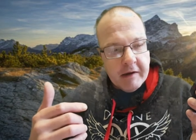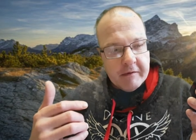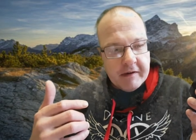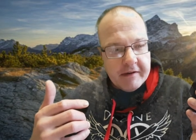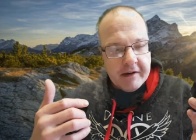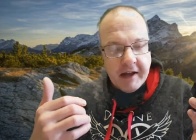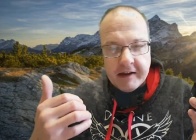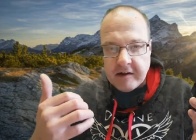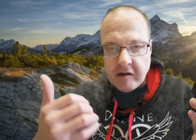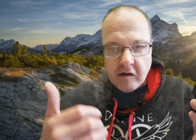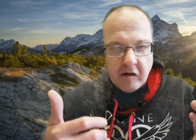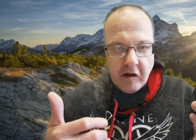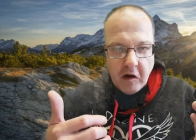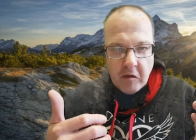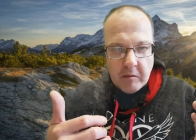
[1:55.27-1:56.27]
Is like his
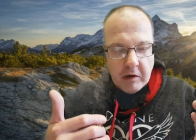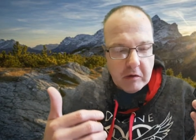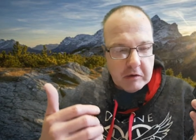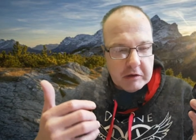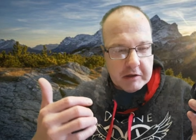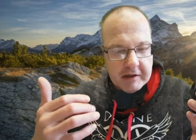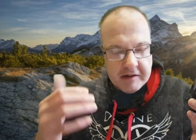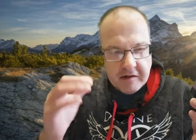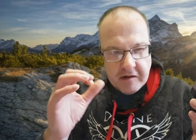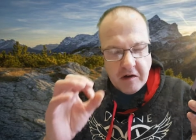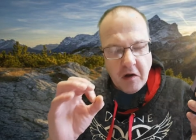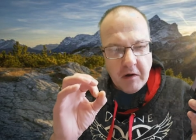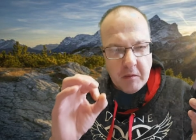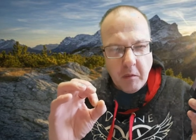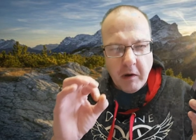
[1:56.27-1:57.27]
slow motion. This is
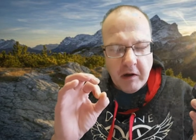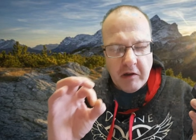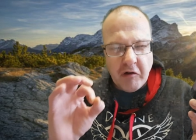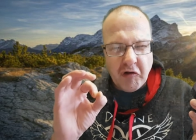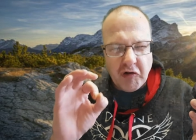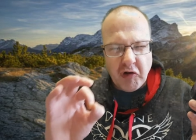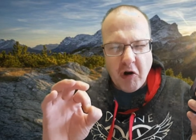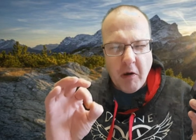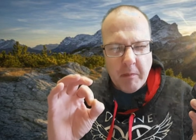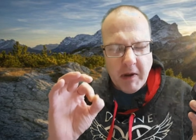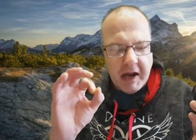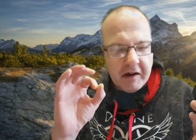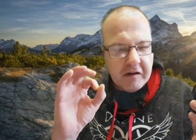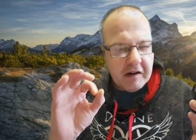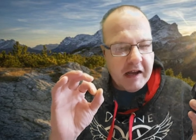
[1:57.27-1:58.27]
the only one of the
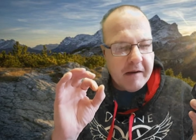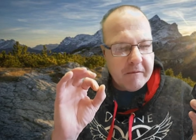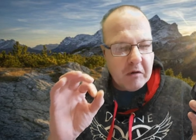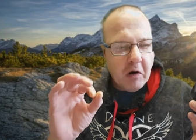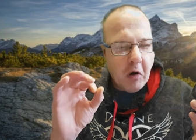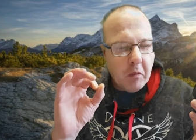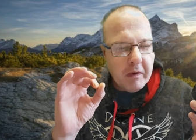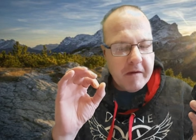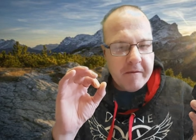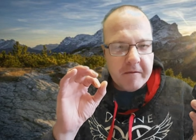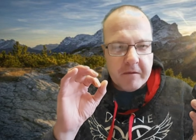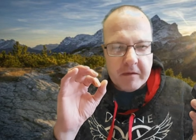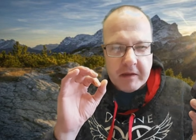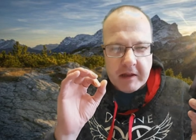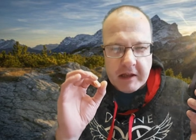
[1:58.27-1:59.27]
drawbacks that I've got with
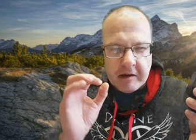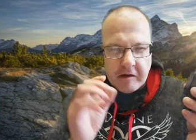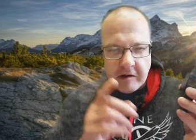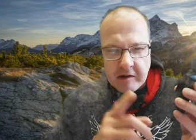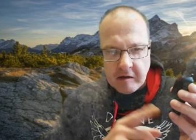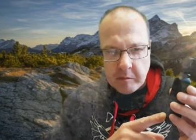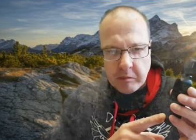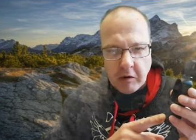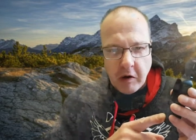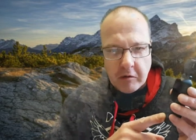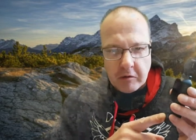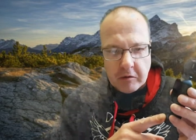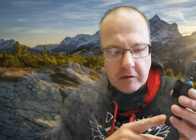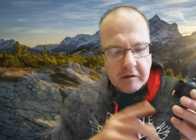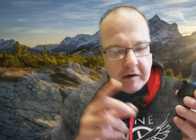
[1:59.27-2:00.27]
this
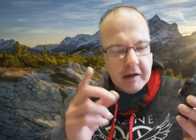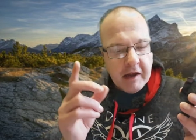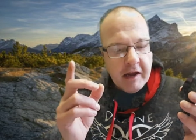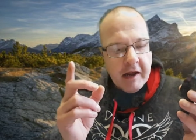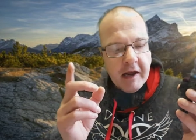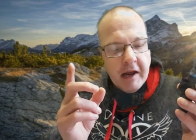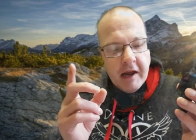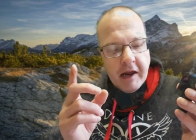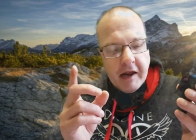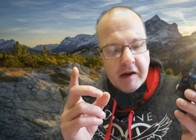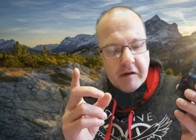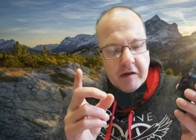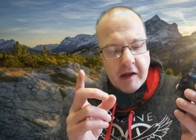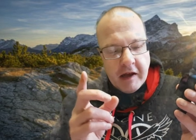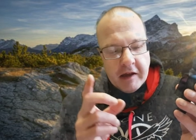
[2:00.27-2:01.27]
product,
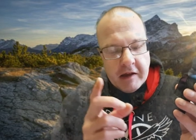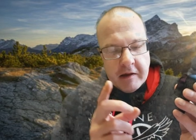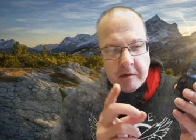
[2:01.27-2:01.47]
is that